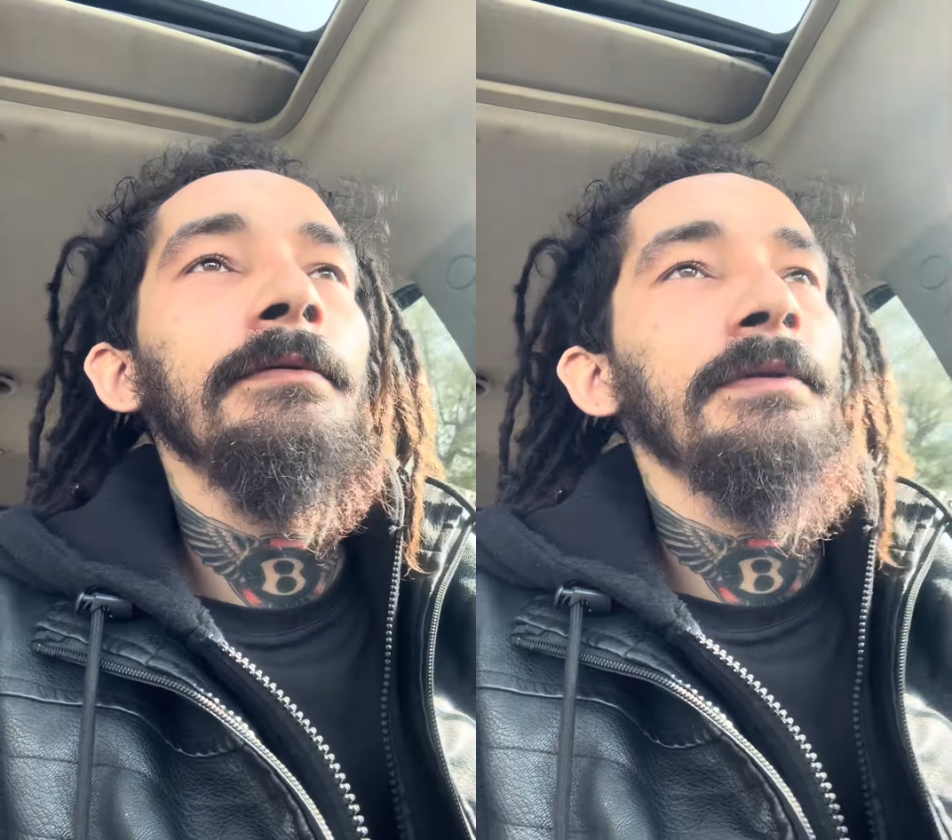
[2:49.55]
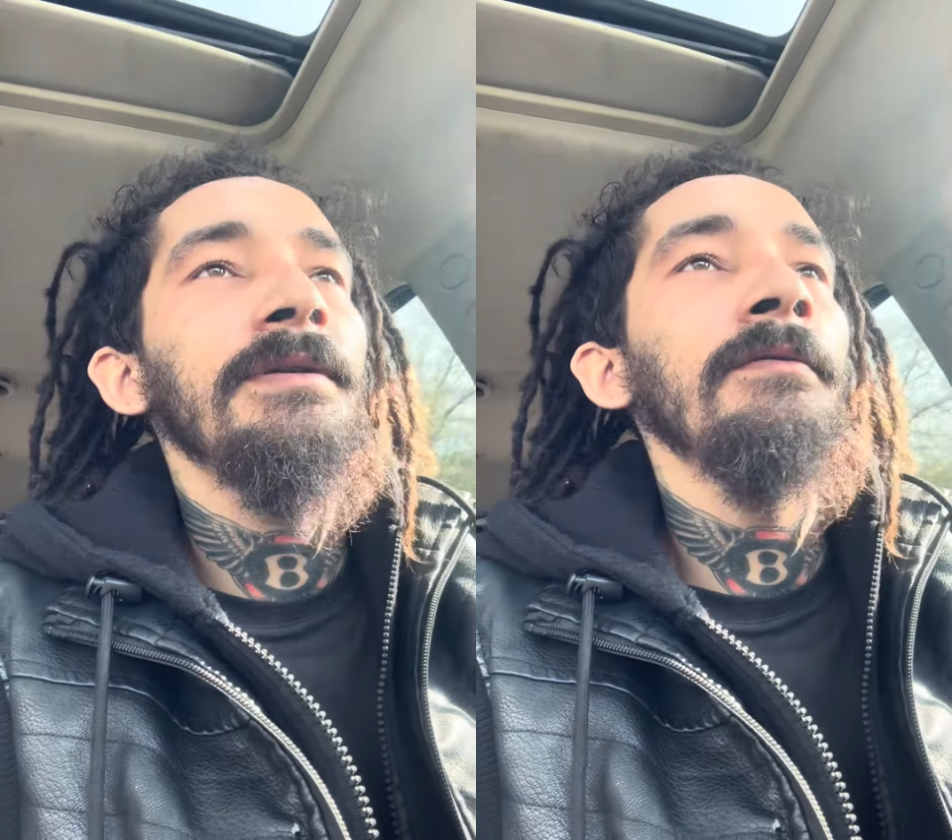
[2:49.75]

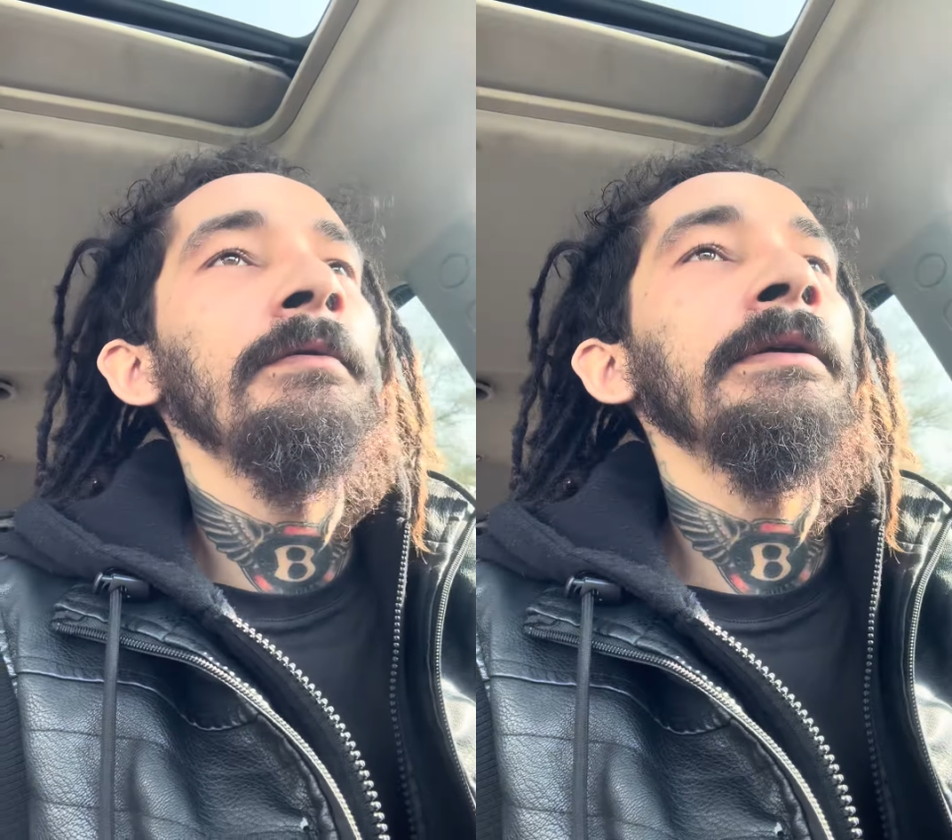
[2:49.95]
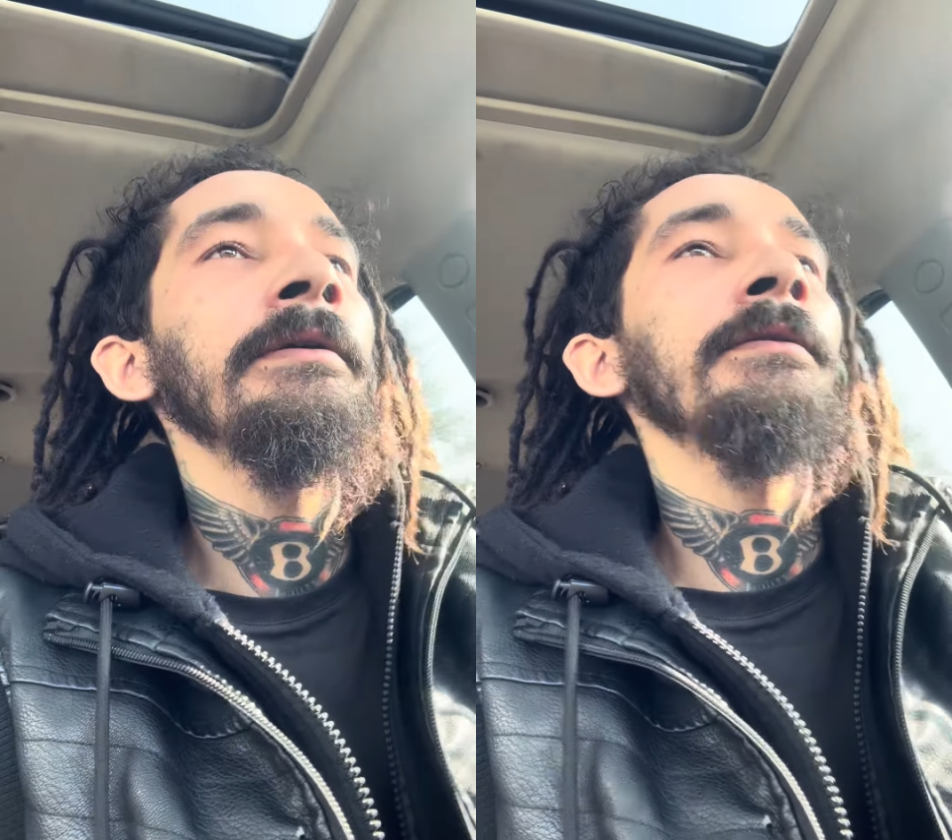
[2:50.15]
till
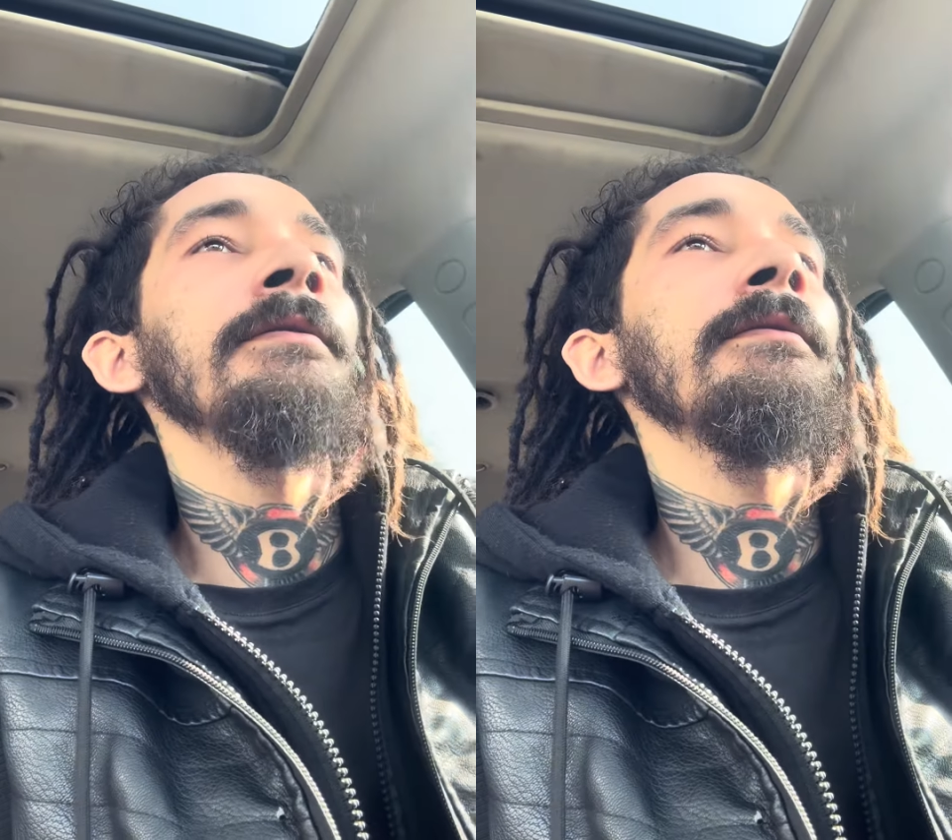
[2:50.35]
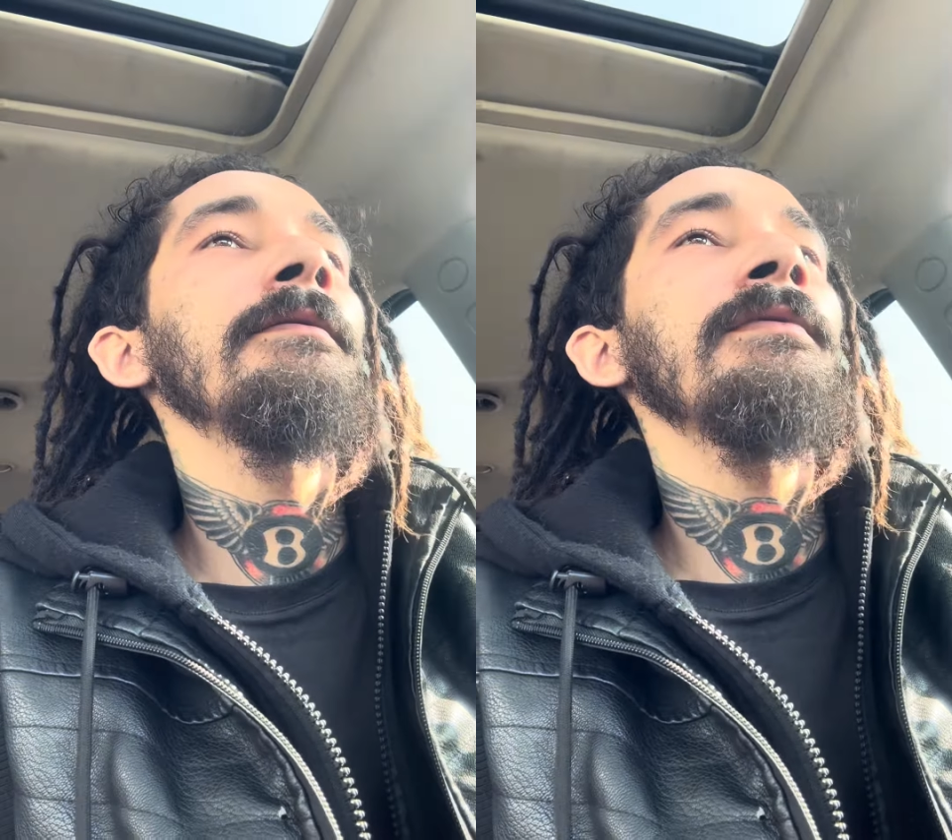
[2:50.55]

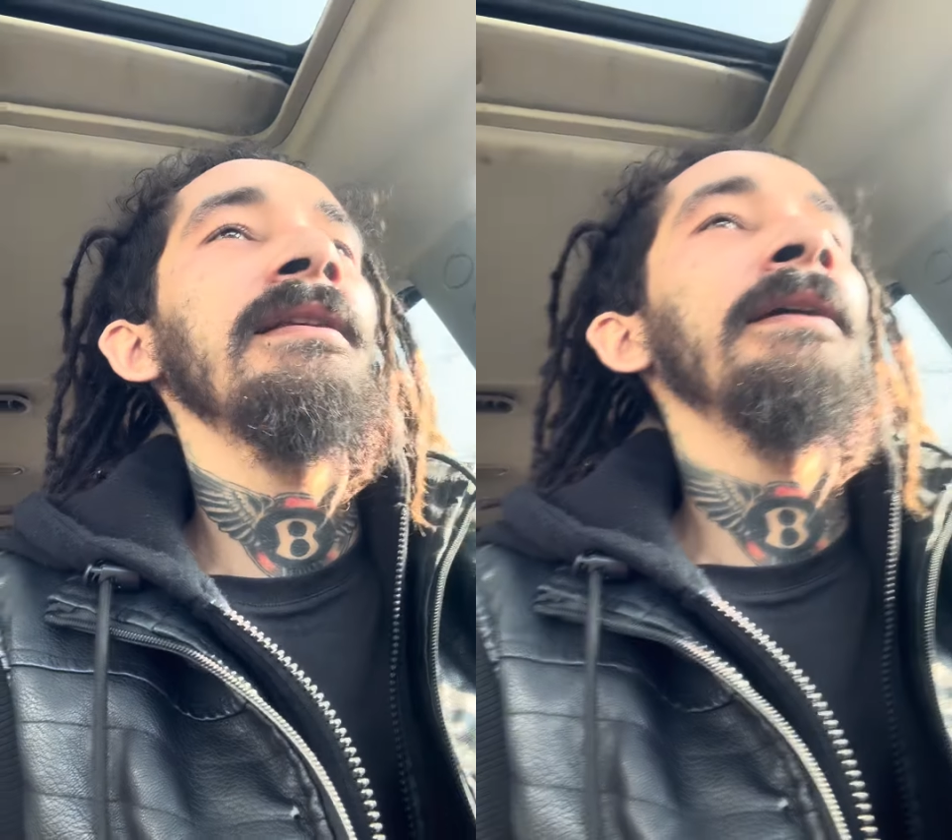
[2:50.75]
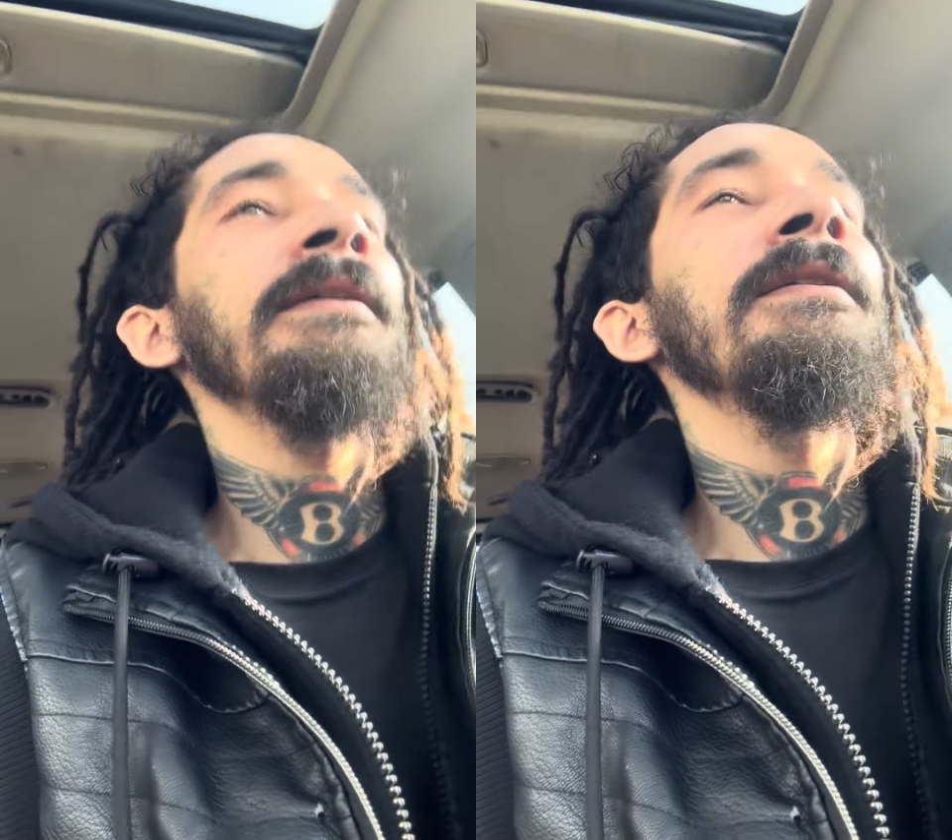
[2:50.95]

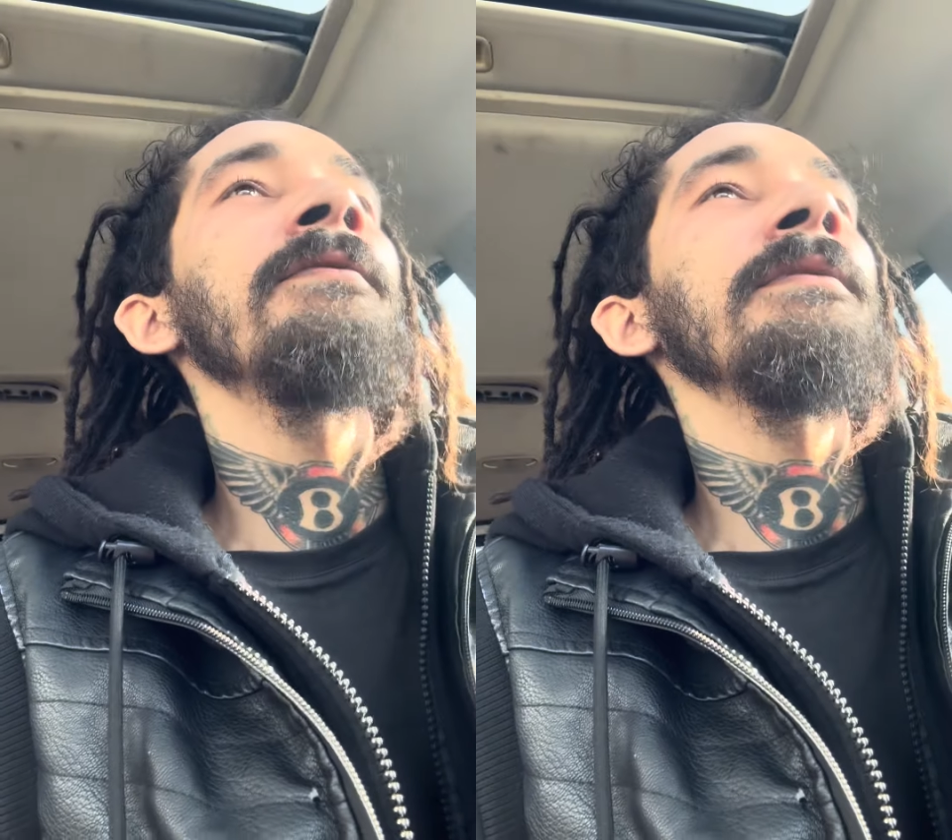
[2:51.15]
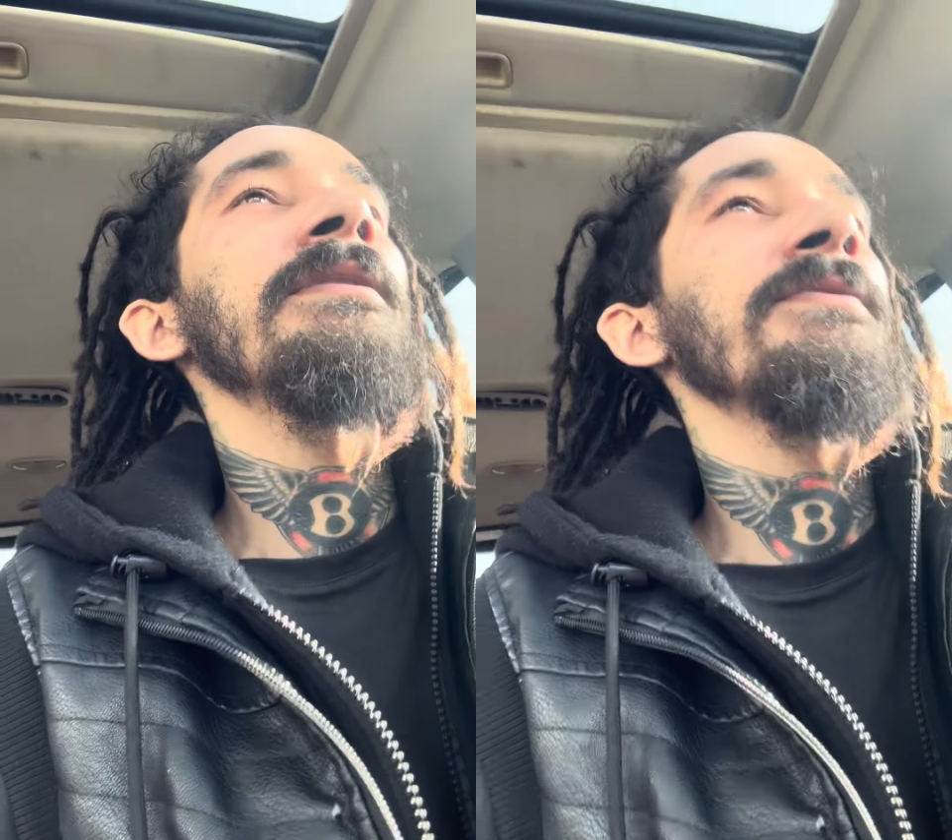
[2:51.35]
I get done
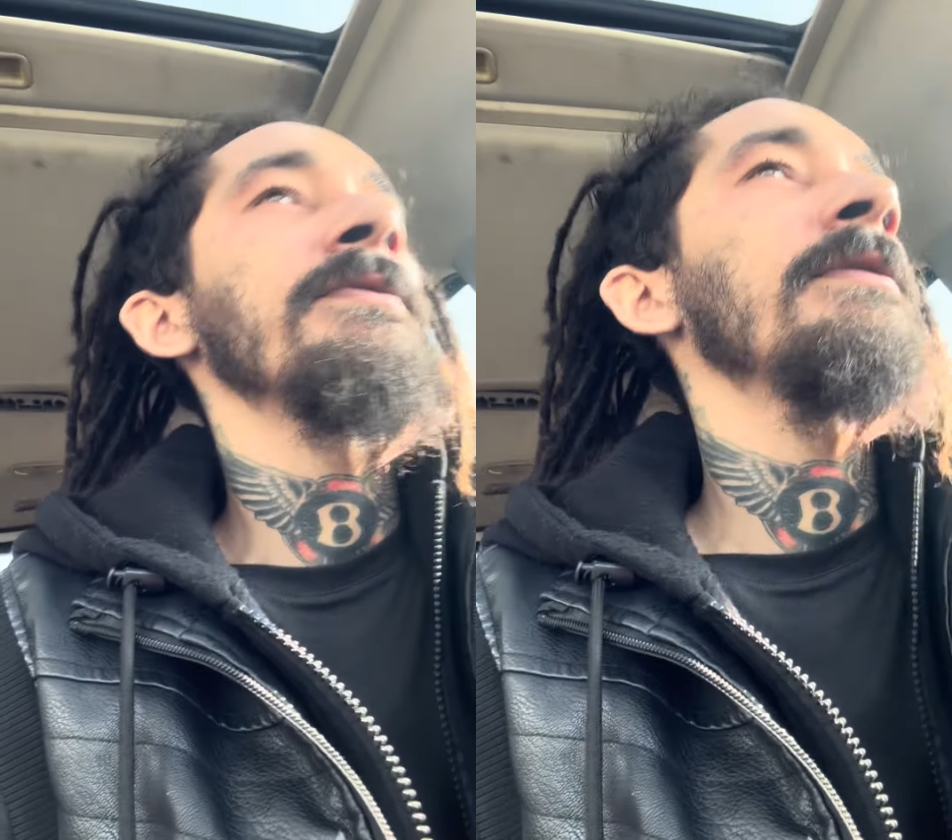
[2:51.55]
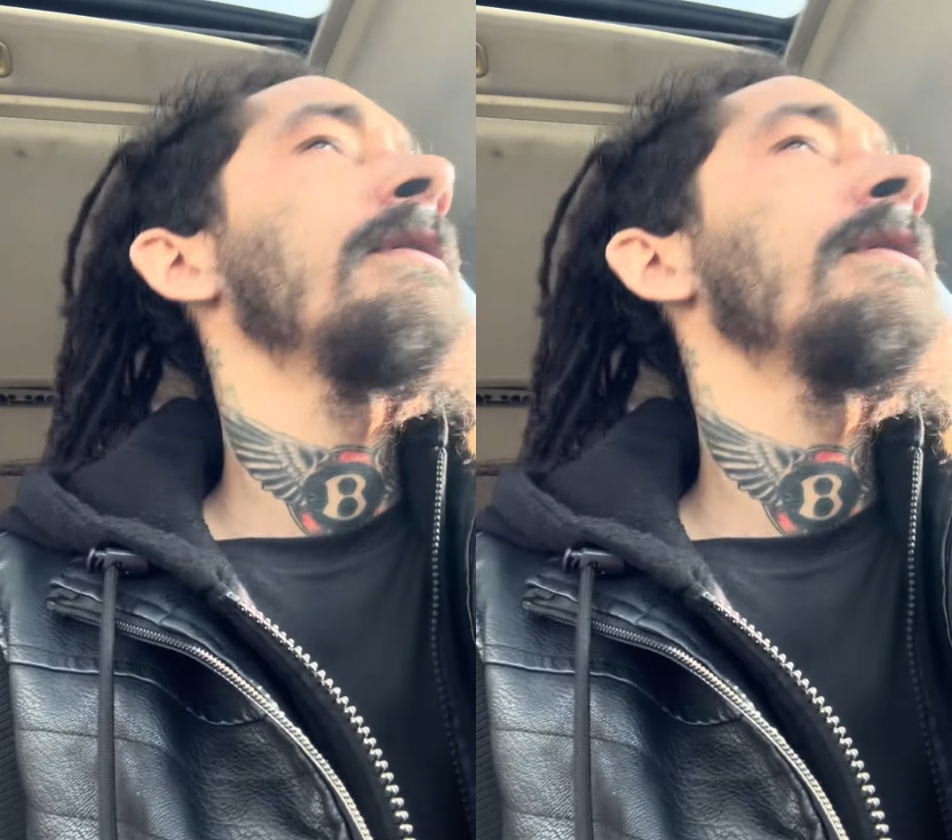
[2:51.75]
with this one.